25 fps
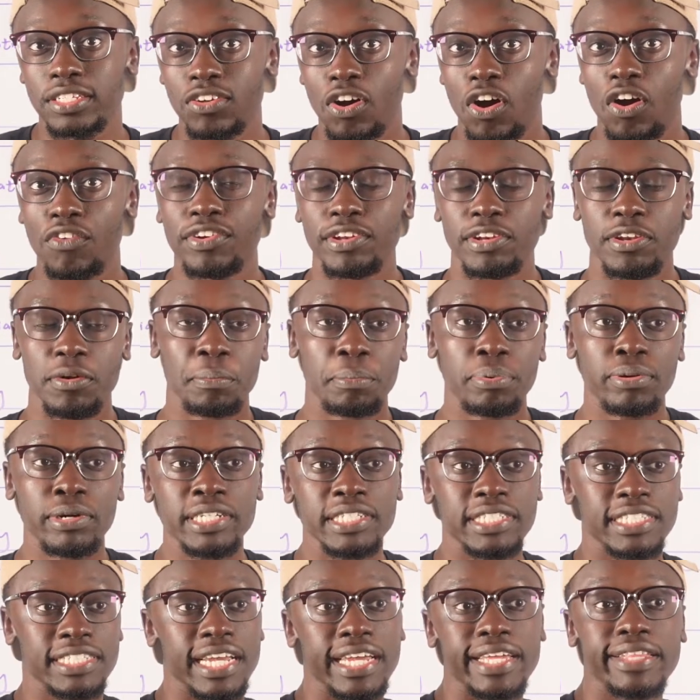off and
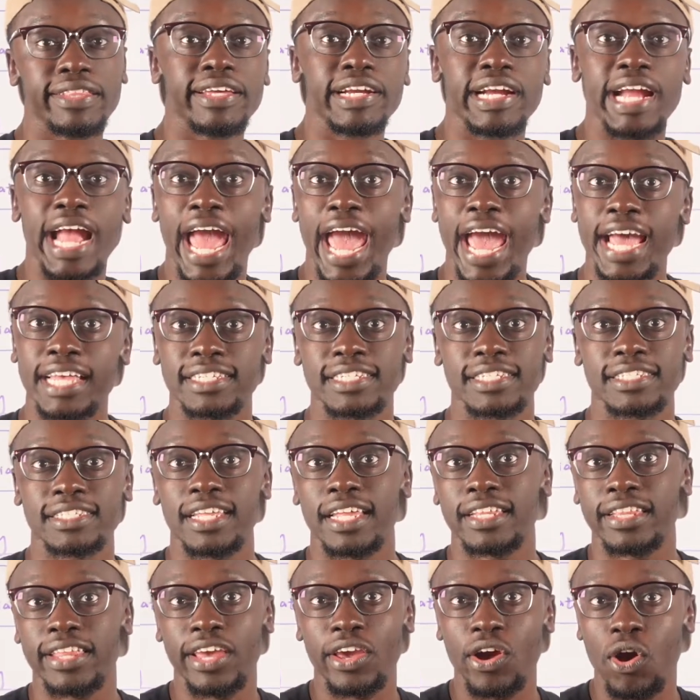depreciate their assets
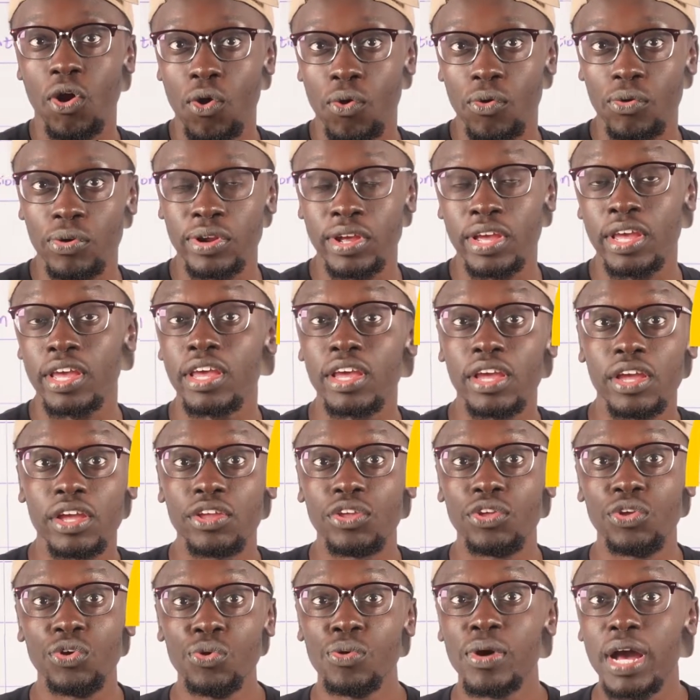that they own.
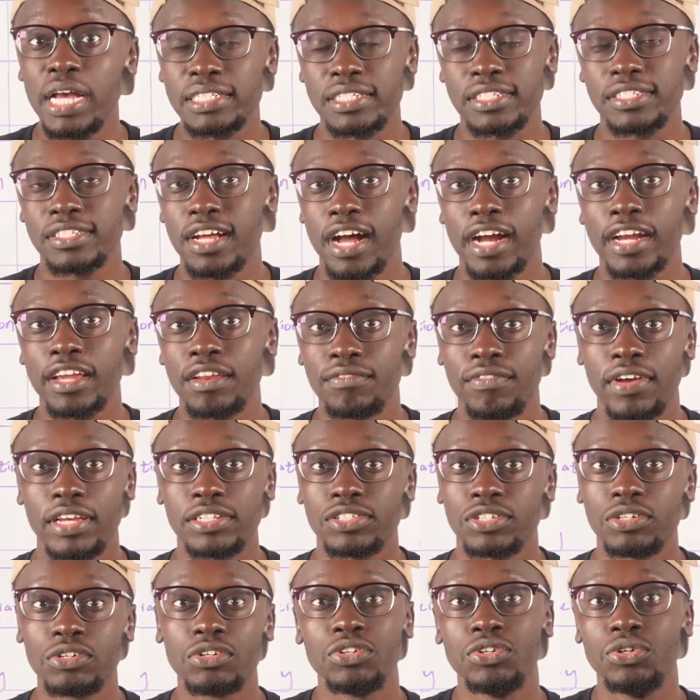You as a stock
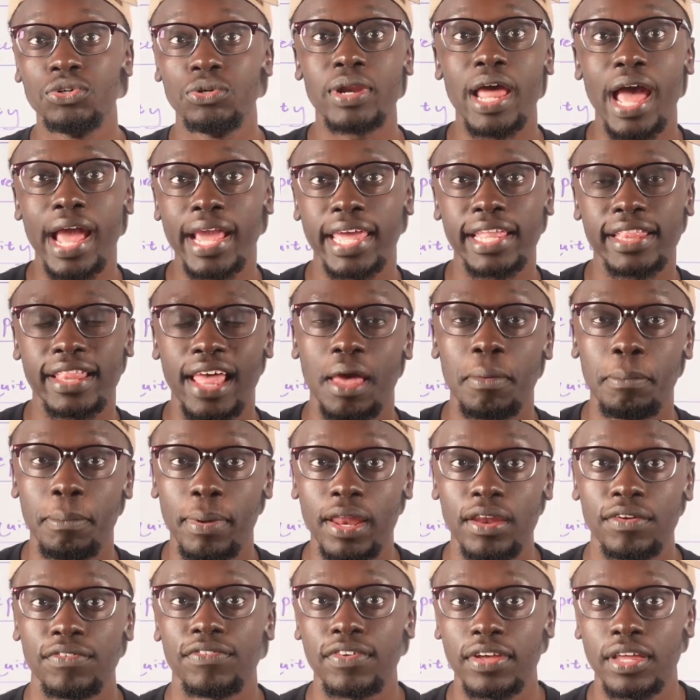investor do not get that
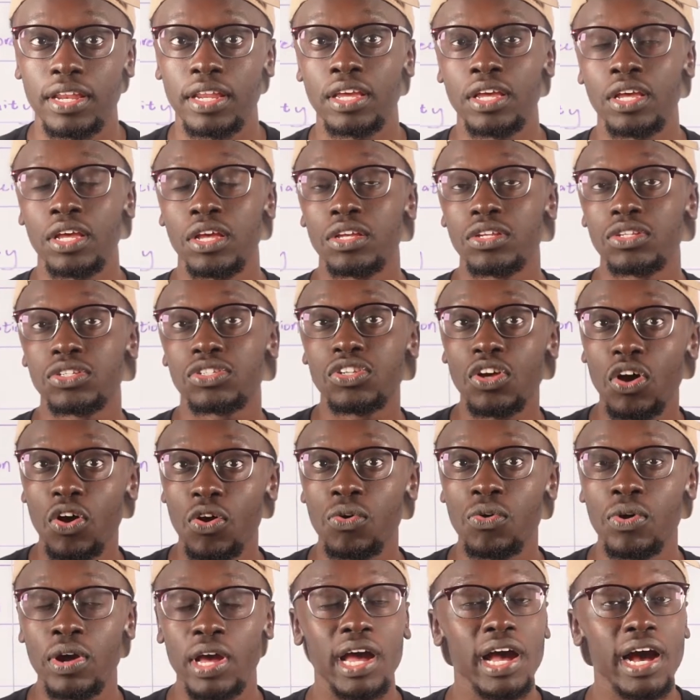benefit.
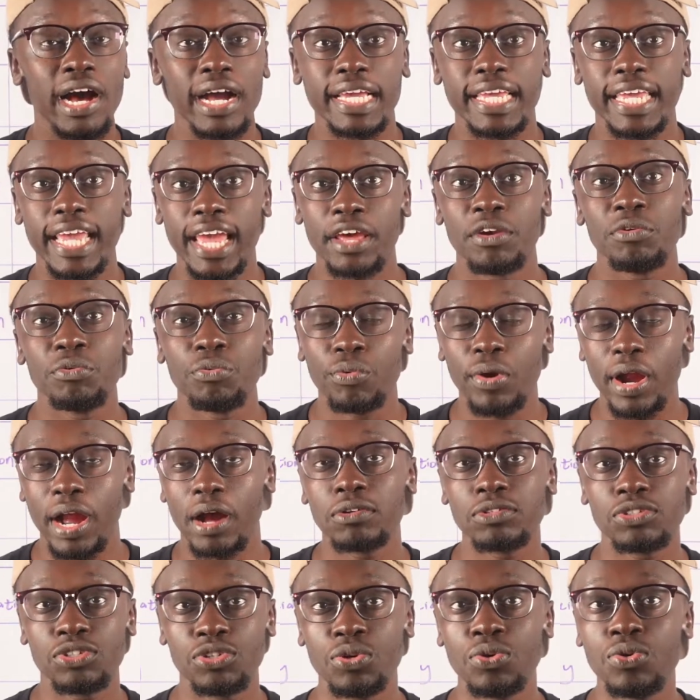So again,
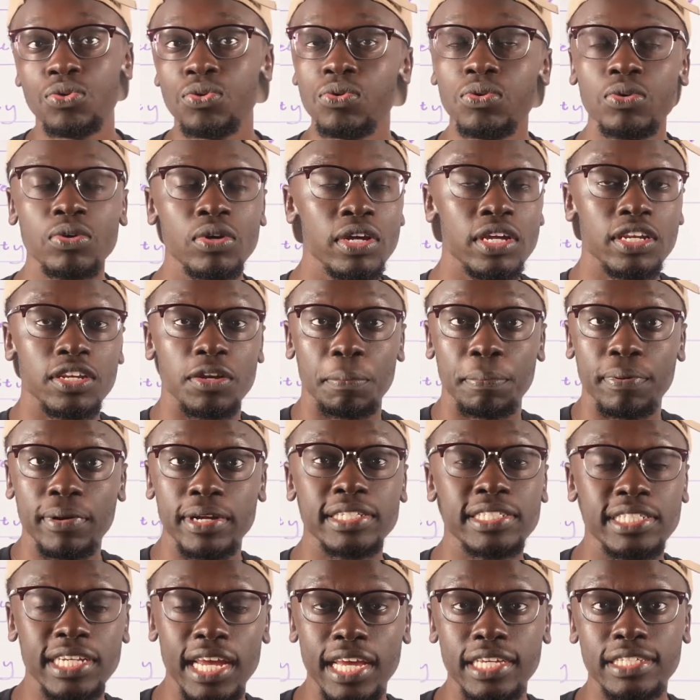round 2,
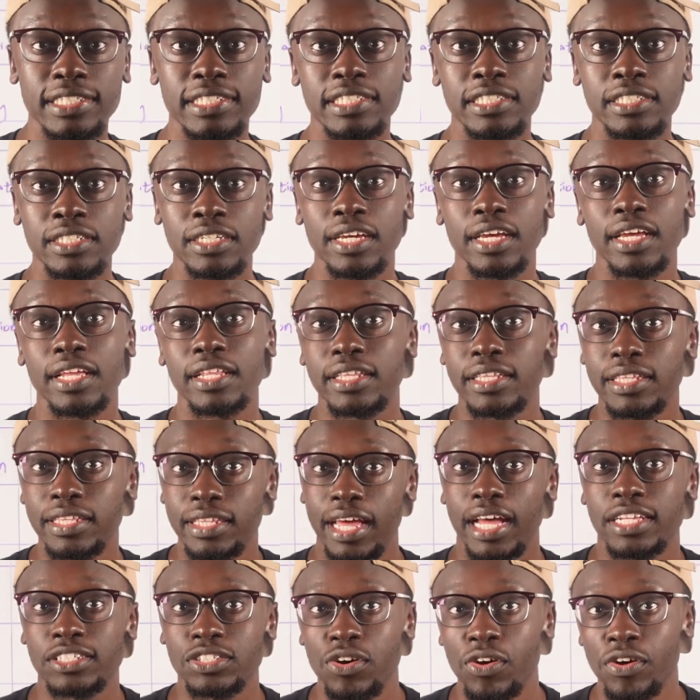depreciation,
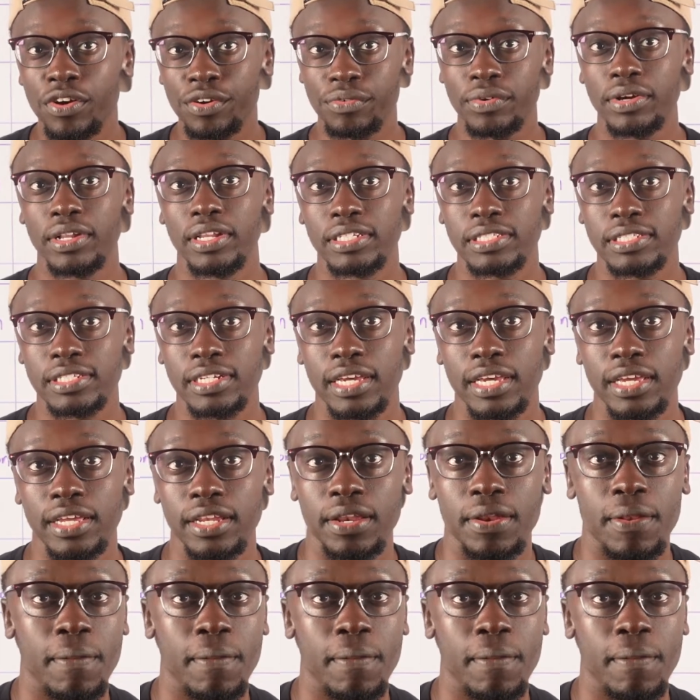that's going to real estate.